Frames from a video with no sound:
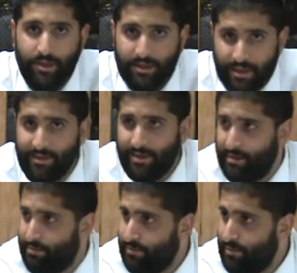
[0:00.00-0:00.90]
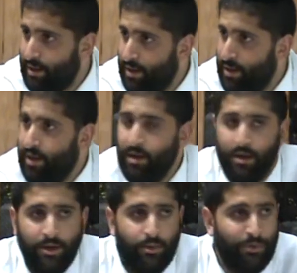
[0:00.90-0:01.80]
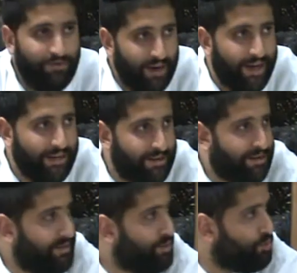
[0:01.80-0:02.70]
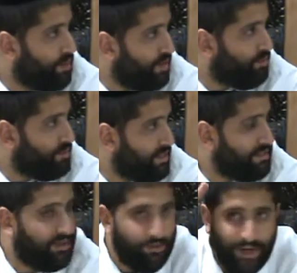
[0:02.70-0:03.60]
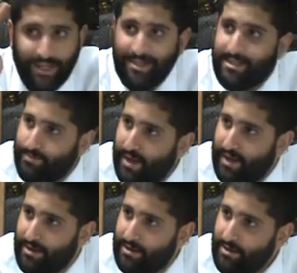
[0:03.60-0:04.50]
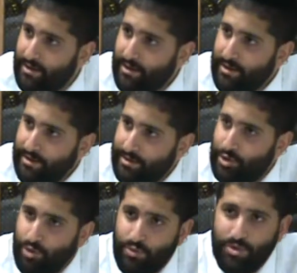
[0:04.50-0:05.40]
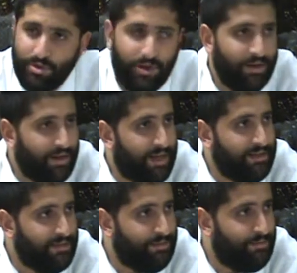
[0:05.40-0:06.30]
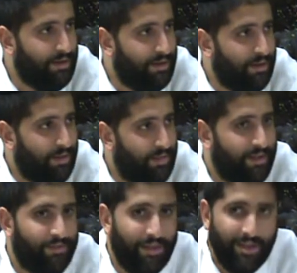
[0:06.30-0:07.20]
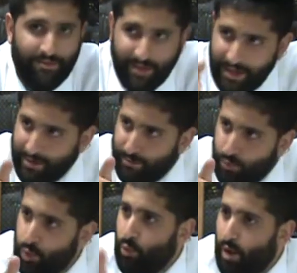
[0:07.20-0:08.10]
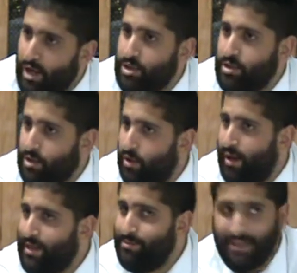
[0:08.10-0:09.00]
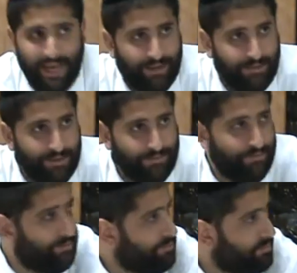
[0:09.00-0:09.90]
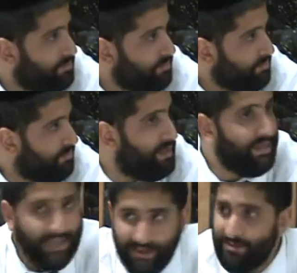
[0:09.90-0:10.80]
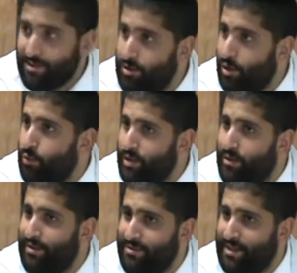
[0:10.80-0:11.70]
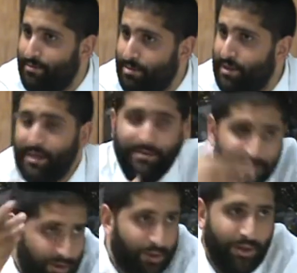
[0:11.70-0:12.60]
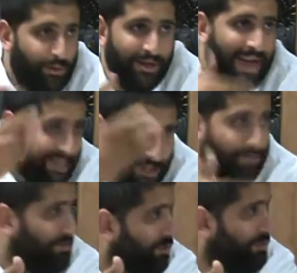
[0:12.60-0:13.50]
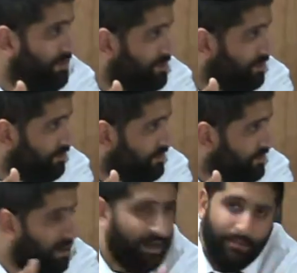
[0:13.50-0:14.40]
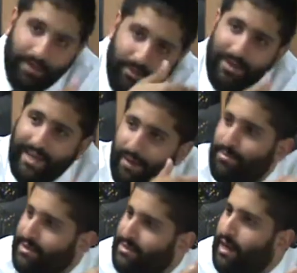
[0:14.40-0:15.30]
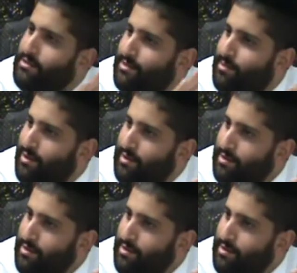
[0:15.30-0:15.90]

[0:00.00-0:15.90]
The Levim. We find that the Shulchan Aruch says that already in Spain, the Jews started a custom that the Levim would wash the Kohanim's hands. even though we don't have a temple, and even though they weren't actually performing the service, but we kept this custom going.